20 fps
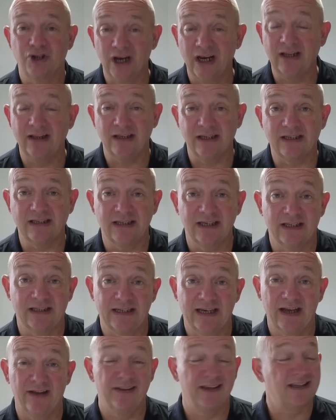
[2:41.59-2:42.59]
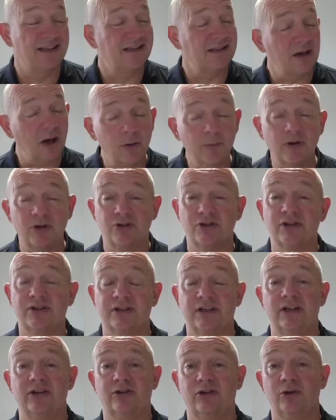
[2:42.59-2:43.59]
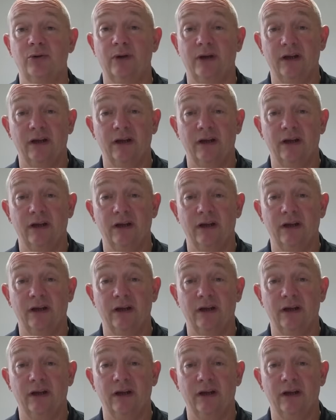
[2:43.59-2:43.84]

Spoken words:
Check this city out. There's so much to see and do